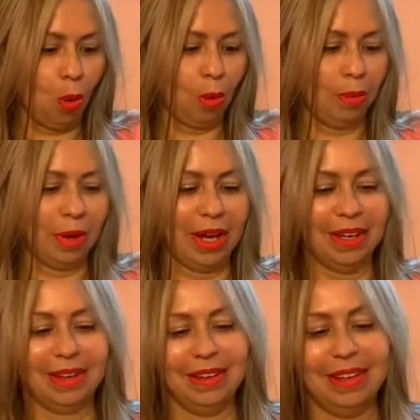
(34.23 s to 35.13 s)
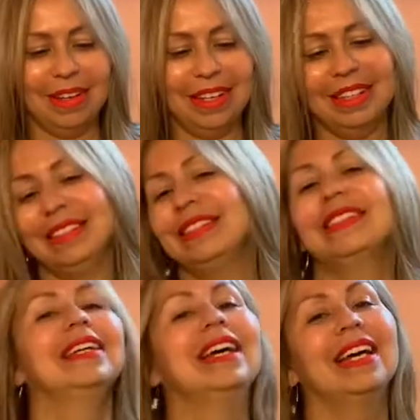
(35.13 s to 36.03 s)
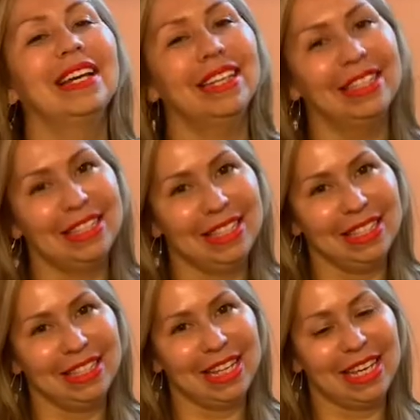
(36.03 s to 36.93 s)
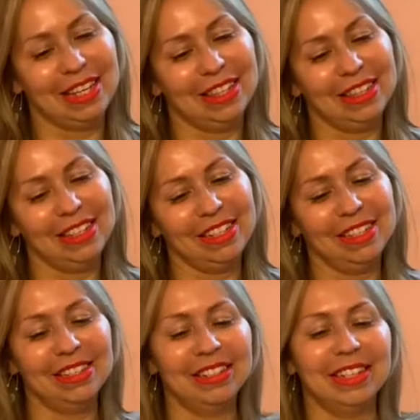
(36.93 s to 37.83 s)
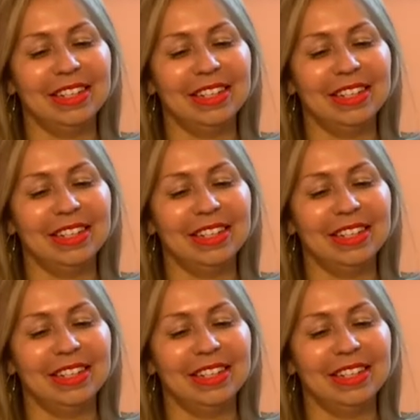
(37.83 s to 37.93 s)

Oh my God, take a look.